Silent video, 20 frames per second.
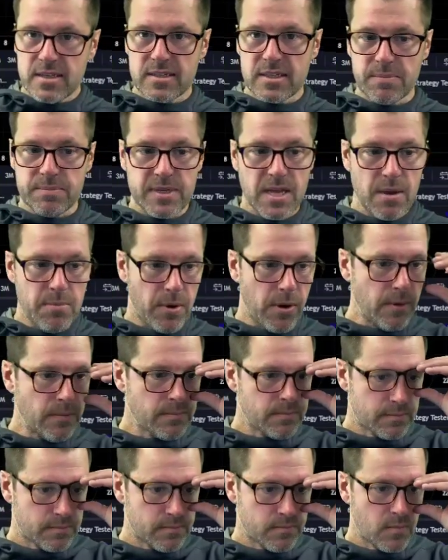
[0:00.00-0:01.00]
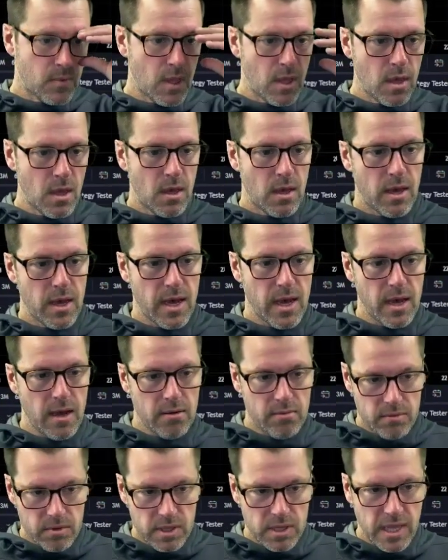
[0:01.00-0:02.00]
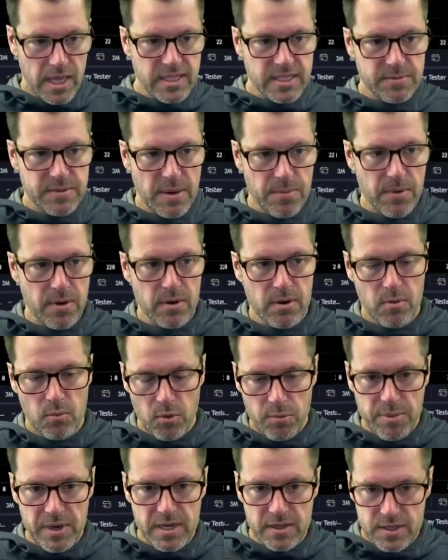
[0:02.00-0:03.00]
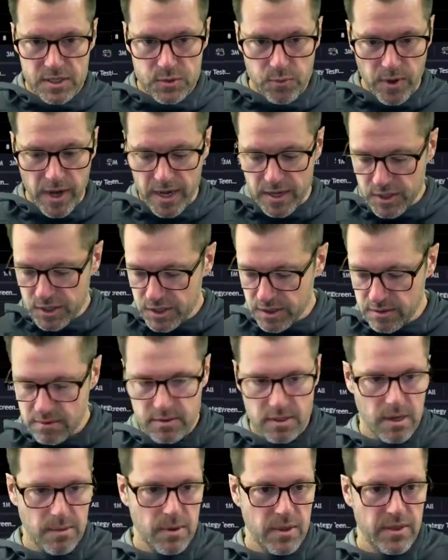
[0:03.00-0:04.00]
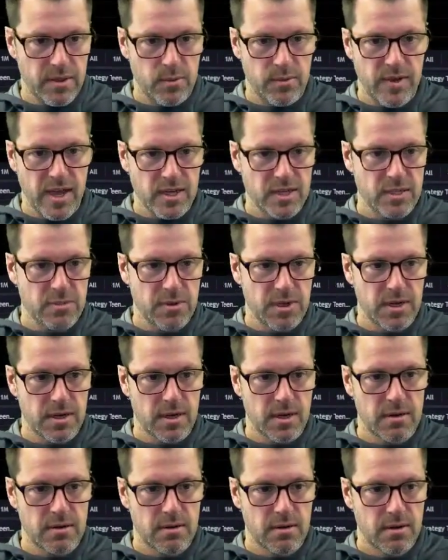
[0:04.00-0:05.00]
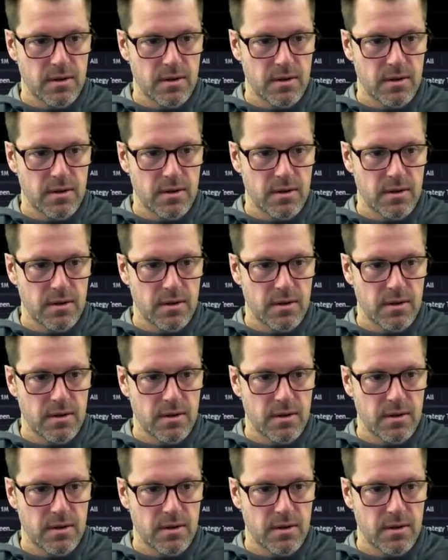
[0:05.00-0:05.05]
to September, late September. We've been in this range. Yeah, I think we've actually been in it